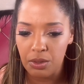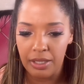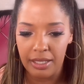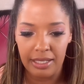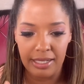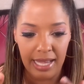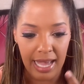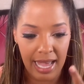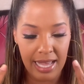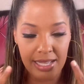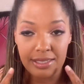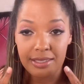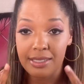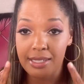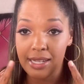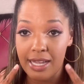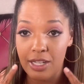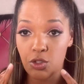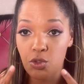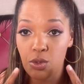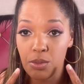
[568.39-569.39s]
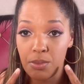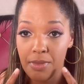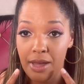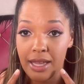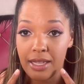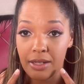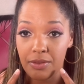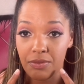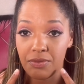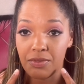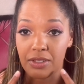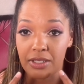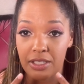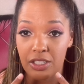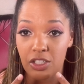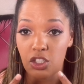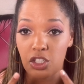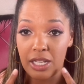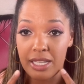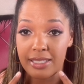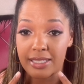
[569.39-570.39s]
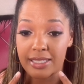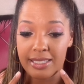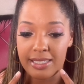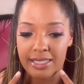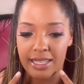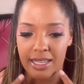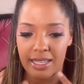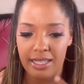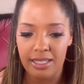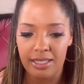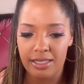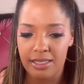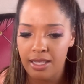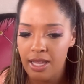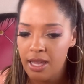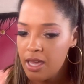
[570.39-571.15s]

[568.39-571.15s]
It has a natural matte finish, as it says.